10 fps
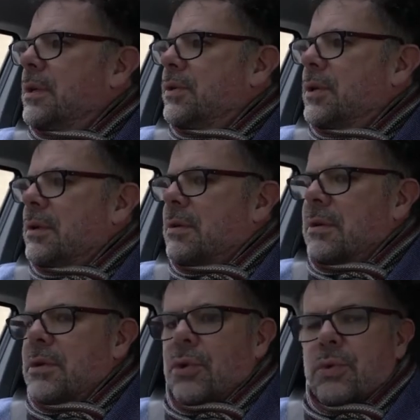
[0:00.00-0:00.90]
so
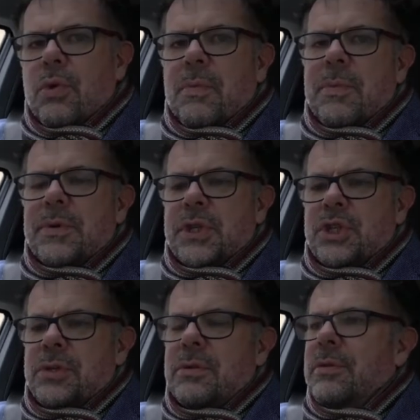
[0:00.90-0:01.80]
in a normal
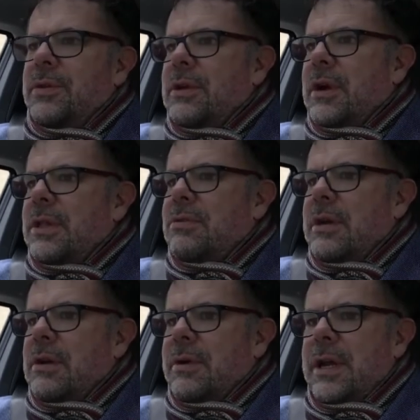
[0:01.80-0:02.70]
position on the
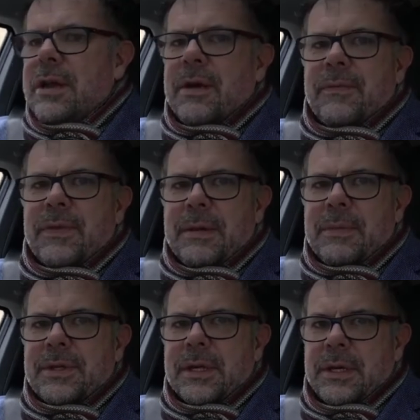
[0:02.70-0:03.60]
i3, or any car for that
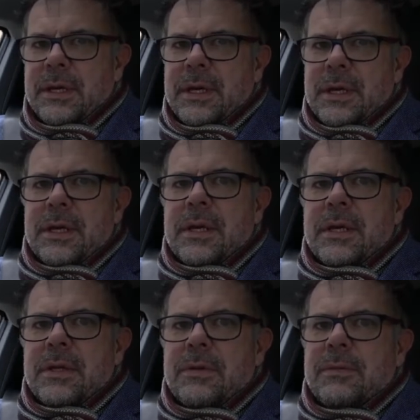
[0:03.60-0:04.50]
matter,
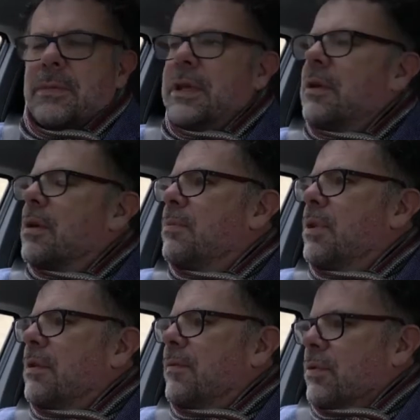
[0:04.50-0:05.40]
normally you can
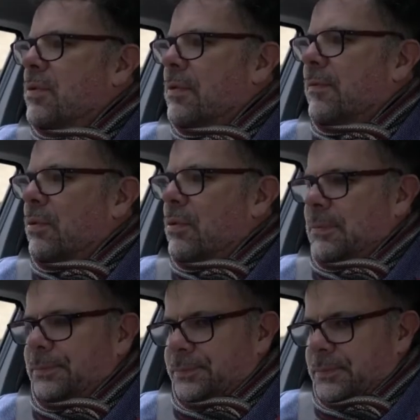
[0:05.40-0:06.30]
put your foot to the floor
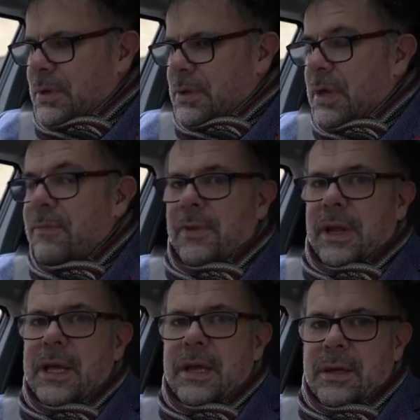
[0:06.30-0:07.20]
and
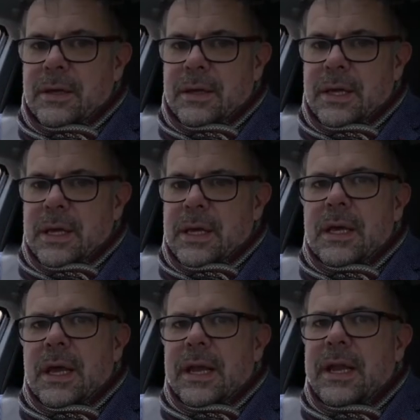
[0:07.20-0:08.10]
hopefully
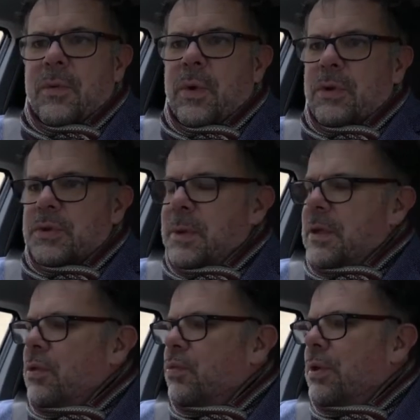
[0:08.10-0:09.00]
any wheel
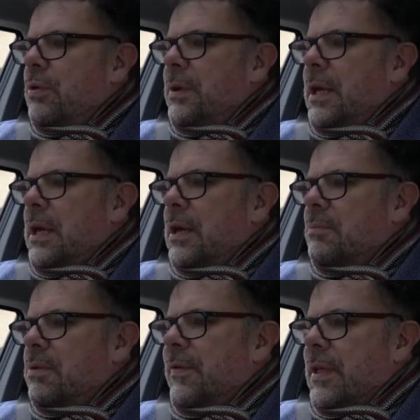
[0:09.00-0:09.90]
spin will be
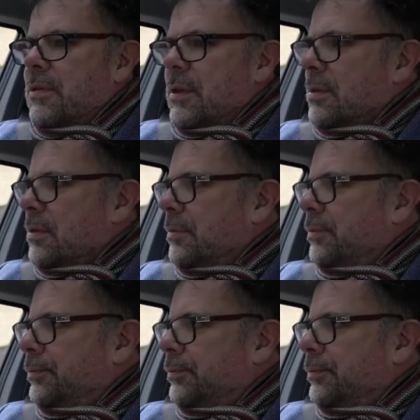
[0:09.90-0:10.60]
prevented.